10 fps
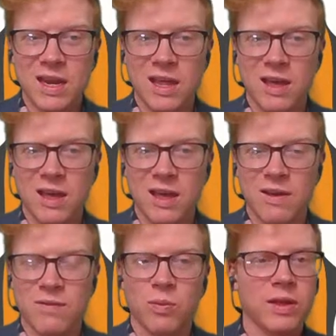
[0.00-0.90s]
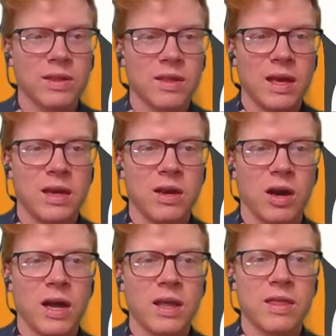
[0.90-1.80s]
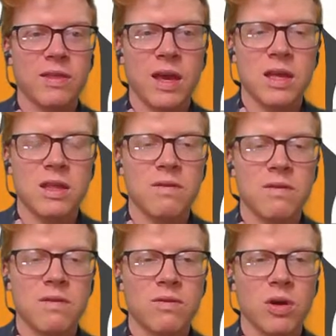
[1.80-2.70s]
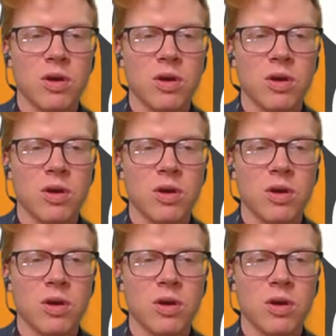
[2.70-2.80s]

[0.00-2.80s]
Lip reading: If you're watching this in hindsight and you've got questions,